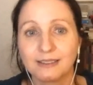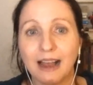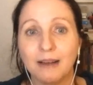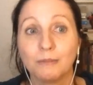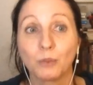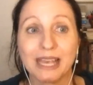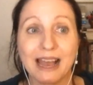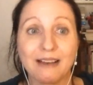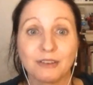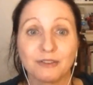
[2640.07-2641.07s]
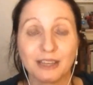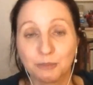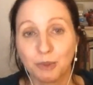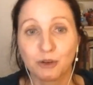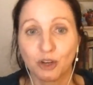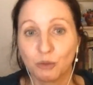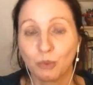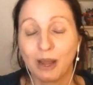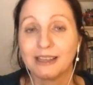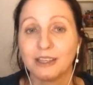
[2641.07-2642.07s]
um, we have a Facebook group
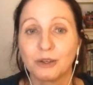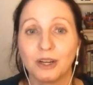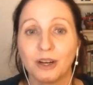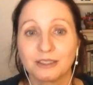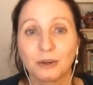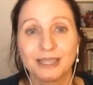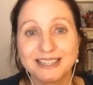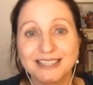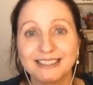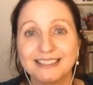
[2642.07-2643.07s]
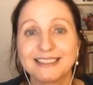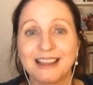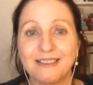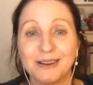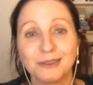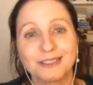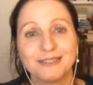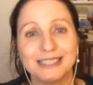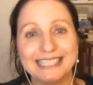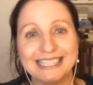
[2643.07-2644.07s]
where you can ask questions, and there are lots of
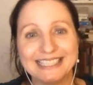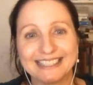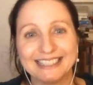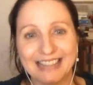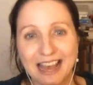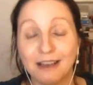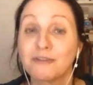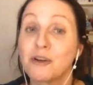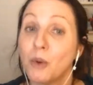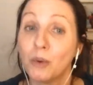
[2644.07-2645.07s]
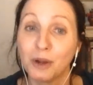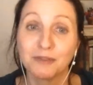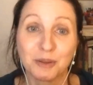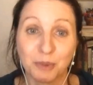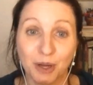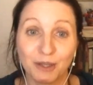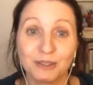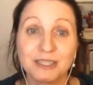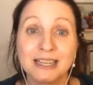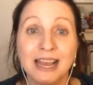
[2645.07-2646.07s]
indies in there from all over the
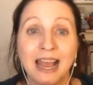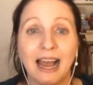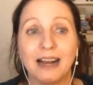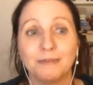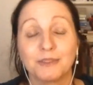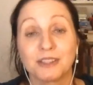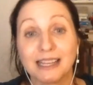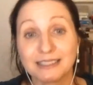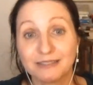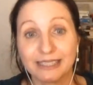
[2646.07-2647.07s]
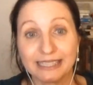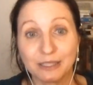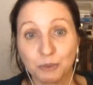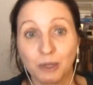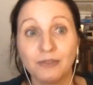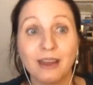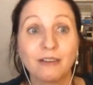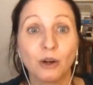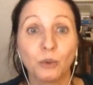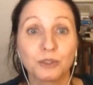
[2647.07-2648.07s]
world. Um, so that's a really good one. There
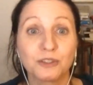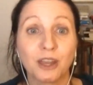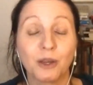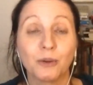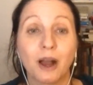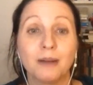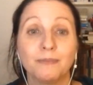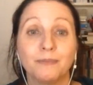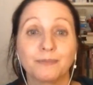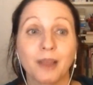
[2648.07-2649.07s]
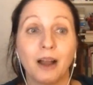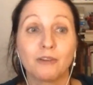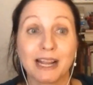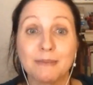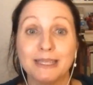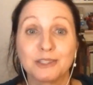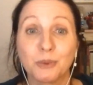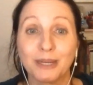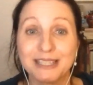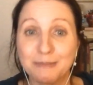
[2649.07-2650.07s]
are also, um, I'll recommend
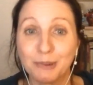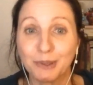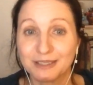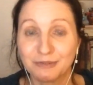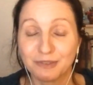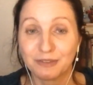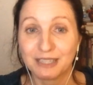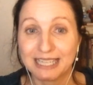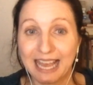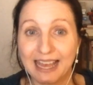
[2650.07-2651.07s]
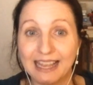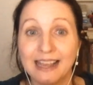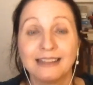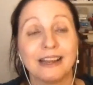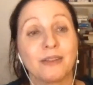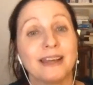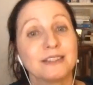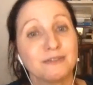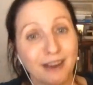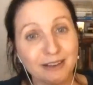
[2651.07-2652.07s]
20 books to 50K. Now, that
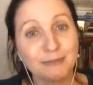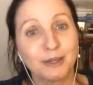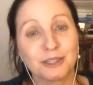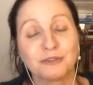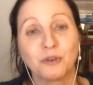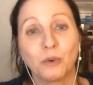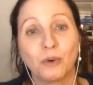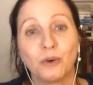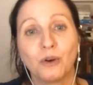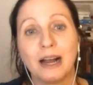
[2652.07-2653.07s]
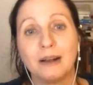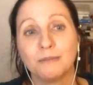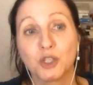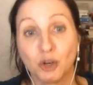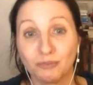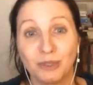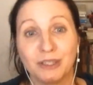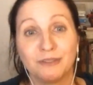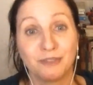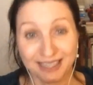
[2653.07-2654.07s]
is very much for um,
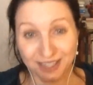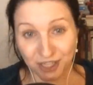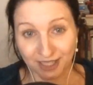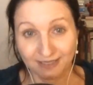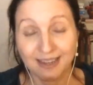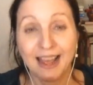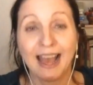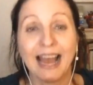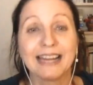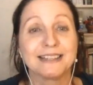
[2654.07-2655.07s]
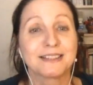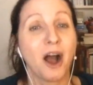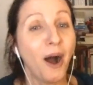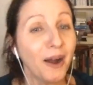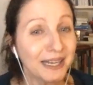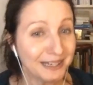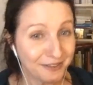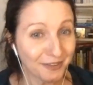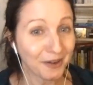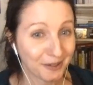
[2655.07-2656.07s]
genre fiction and is highly
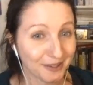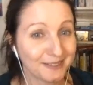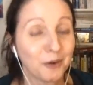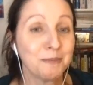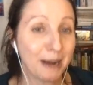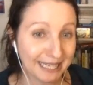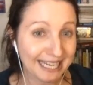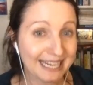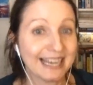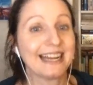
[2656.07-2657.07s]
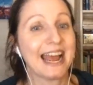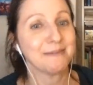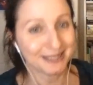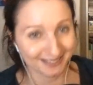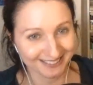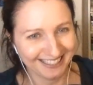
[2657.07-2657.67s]
focused on money and Amazon.